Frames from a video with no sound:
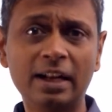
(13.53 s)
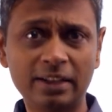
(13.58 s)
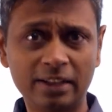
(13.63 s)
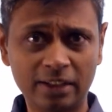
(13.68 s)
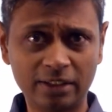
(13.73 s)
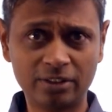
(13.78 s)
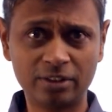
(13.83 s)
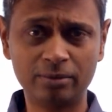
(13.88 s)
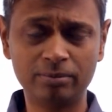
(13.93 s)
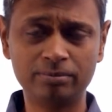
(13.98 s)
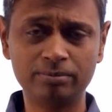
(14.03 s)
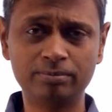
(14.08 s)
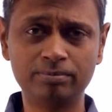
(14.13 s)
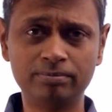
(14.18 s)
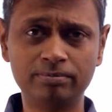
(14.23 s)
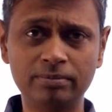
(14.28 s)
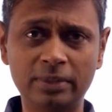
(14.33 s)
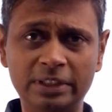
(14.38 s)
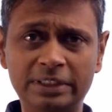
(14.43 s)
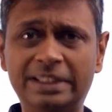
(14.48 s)
And
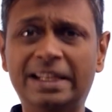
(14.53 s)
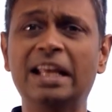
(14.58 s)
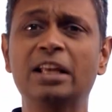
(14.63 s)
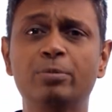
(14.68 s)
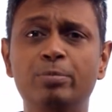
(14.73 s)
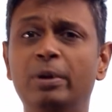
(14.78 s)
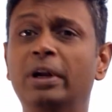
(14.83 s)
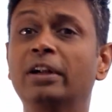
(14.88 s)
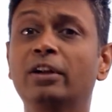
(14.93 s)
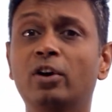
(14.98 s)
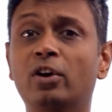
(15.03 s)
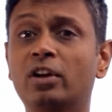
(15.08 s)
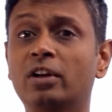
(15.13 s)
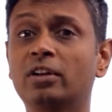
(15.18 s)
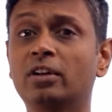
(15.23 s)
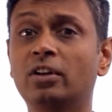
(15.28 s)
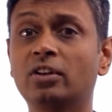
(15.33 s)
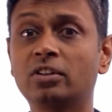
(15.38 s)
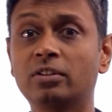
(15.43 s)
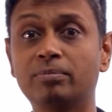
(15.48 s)
as an aspirant or
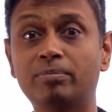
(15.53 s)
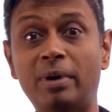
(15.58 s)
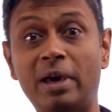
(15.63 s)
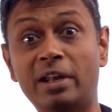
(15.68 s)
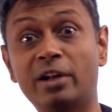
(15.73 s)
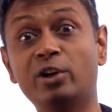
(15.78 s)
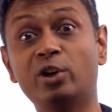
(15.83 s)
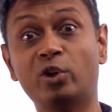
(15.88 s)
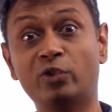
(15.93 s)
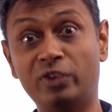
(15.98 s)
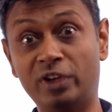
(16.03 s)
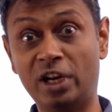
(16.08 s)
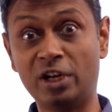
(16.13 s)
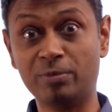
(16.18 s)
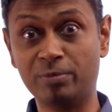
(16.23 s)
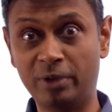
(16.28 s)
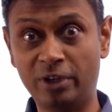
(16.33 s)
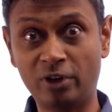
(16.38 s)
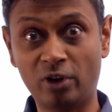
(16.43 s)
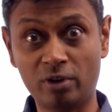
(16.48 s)
a parent of an
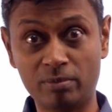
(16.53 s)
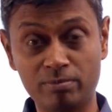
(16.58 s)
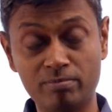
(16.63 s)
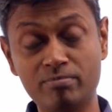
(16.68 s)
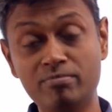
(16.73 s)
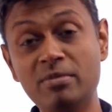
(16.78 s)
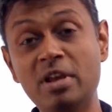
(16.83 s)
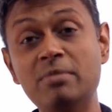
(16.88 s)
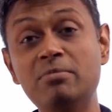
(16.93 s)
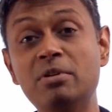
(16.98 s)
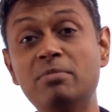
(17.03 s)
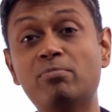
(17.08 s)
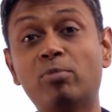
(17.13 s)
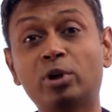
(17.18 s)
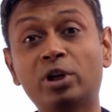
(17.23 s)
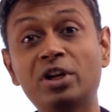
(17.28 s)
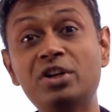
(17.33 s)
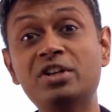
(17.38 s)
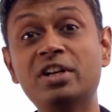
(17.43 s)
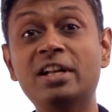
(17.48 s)
aspirant, or maybe
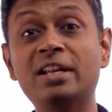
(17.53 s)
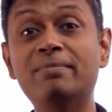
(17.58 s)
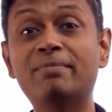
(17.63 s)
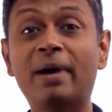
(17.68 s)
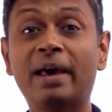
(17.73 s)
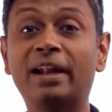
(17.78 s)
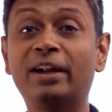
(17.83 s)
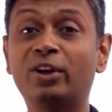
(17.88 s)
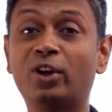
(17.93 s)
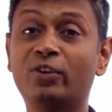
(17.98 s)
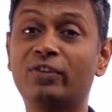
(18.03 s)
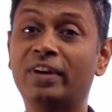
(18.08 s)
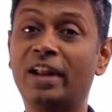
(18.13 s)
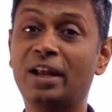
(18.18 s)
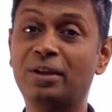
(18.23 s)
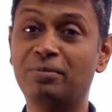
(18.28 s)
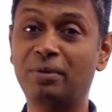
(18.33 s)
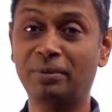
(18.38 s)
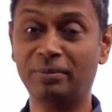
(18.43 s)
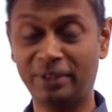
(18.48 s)
potentially parent of an
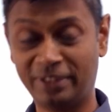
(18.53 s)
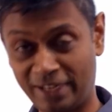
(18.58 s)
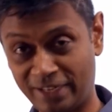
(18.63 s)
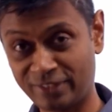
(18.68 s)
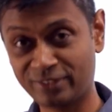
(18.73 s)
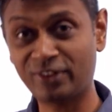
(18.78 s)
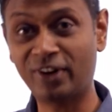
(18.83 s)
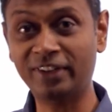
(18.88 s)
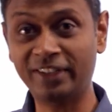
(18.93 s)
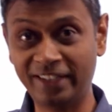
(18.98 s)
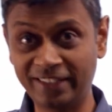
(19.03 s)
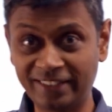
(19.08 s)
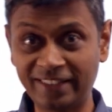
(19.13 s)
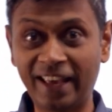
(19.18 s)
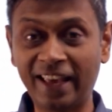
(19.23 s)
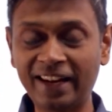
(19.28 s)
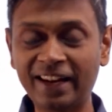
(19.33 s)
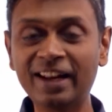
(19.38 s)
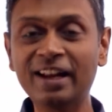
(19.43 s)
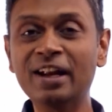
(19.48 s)
aspirant, my son is not yet
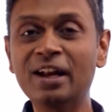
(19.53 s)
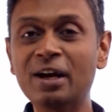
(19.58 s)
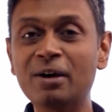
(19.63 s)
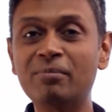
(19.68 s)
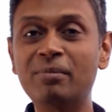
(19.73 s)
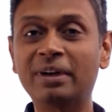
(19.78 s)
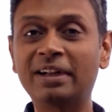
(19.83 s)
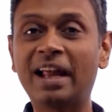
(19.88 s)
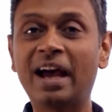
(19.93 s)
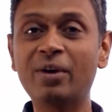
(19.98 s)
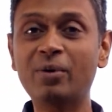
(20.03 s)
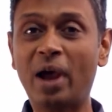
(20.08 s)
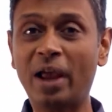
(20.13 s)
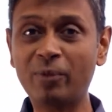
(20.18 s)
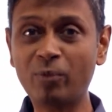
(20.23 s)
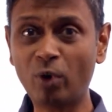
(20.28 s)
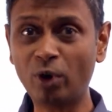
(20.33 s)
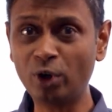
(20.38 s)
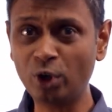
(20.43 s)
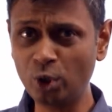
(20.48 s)
there, but I
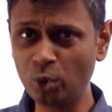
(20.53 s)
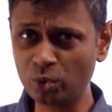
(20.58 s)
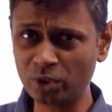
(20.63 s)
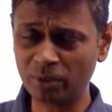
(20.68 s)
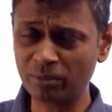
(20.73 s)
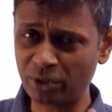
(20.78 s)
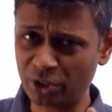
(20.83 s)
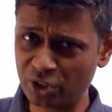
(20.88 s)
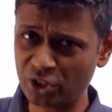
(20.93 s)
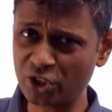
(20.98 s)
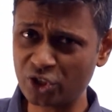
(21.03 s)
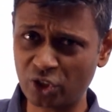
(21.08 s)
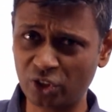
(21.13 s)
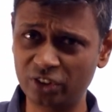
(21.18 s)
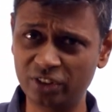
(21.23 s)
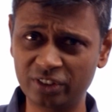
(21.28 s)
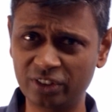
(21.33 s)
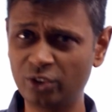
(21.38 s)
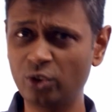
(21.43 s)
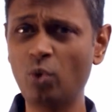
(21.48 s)
want to do some research on
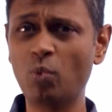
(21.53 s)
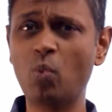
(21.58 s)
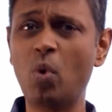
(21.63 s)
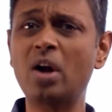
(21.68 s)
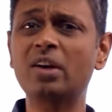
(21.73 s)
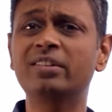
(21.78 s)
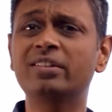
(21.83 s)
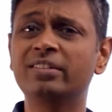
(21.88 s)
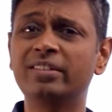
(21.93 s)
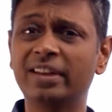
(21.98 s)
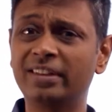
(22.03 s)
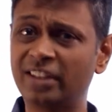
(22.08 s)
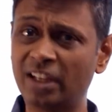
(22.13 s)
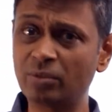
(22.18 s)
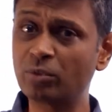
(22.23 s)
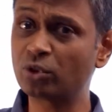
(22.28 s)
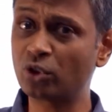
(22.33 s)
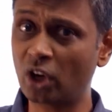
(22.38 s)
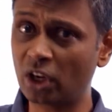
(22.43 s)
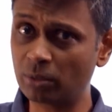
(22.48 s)
this and know what this
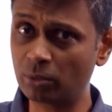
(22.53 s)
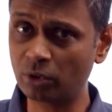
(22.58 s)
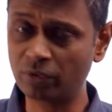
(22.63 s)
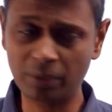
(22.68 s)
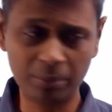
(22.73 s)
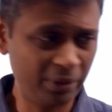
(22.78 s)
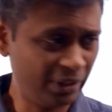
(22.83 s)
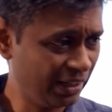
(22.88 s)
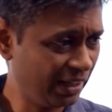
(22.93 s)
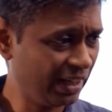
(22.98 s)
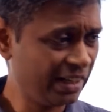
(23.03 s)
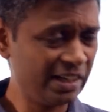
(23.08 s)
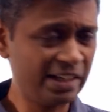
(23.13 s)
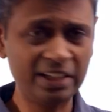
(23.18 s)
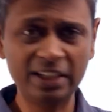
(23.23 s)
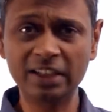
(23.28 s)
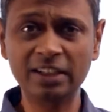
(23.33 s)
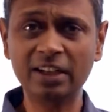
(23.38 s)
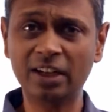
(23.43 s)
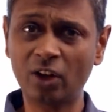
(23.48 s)
exam is all about. We've been
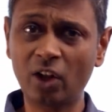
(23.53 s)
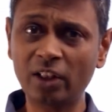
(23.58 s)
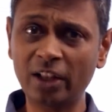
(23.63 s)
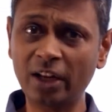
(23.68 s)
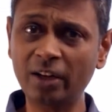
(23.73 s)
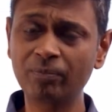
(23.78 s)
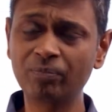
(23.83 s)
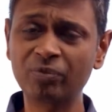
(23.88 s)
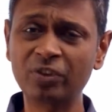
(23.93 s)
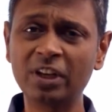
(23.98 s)
training and all that.